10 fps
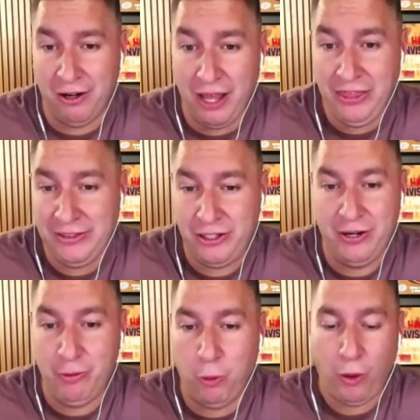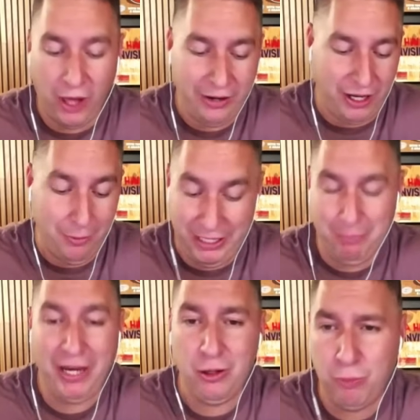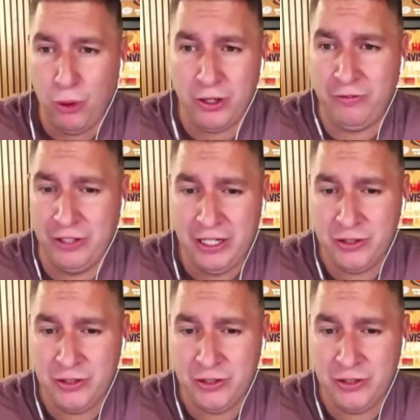I think there are a lot of like Michael Porter for years.